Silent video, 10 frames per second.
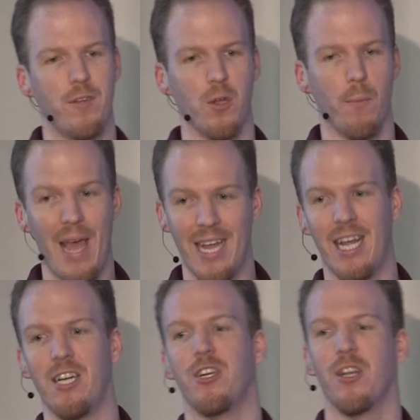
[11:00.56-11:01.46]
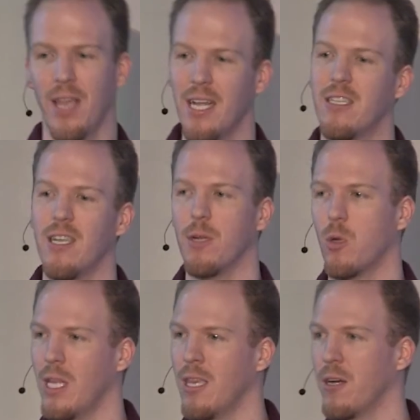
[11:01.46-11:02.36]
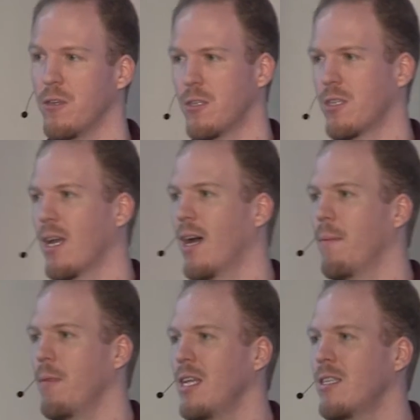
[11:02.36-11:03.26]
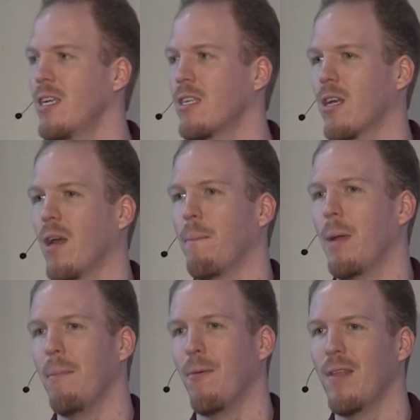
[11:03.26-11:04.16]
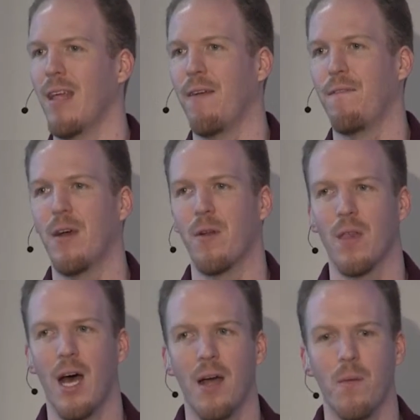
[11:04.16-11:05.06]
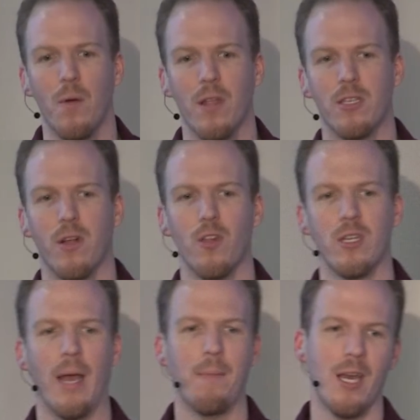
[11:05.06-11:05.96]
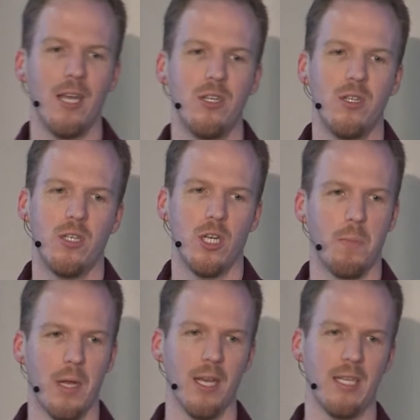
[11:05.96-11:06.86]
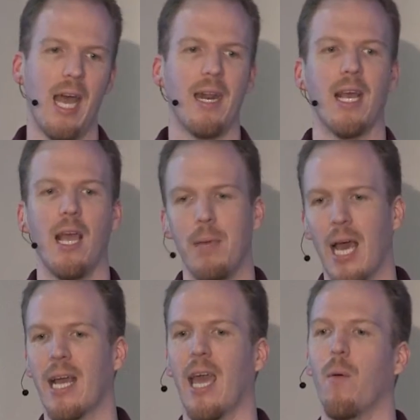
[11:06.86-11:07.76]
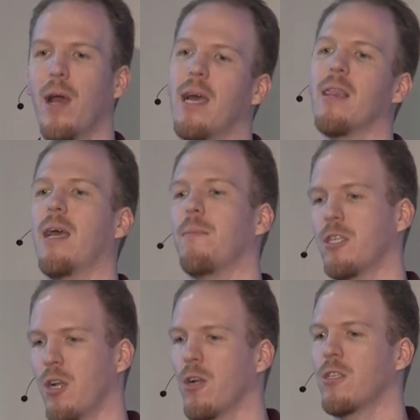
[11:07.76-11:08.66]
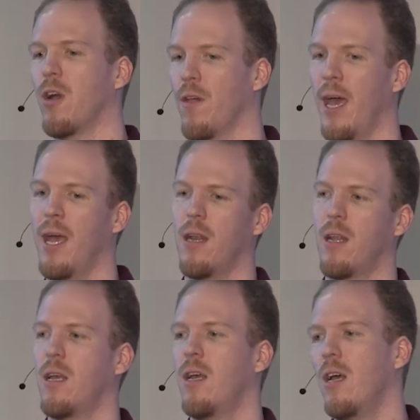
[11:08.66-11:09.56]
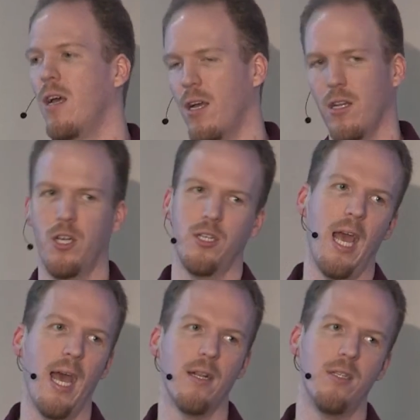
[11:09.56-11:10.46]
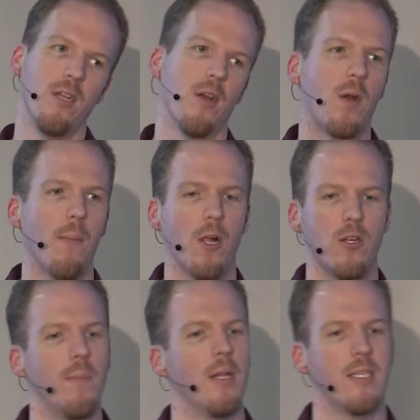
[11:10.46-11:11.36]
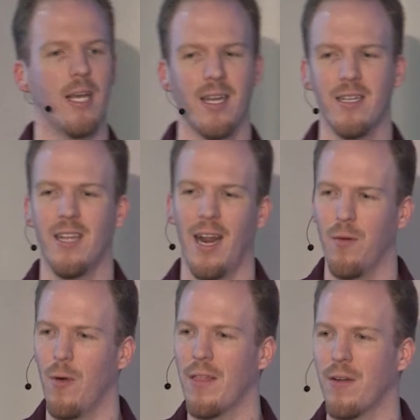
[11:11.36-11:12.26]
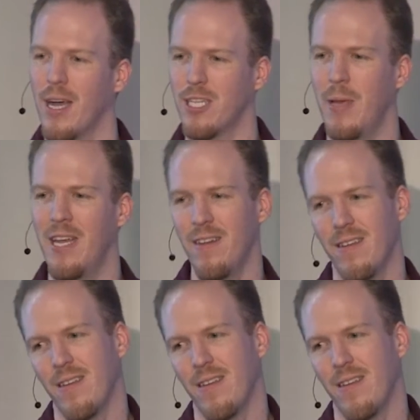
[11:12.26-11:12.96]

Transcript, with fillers: to pay attention to latency between those. Um, latency is a pain point that I've found a lot with serverless applications, just because adding A P I gateway and Lambda starts and all that just adds, you know, a couple hundred milliseconds that I'd rather not spend.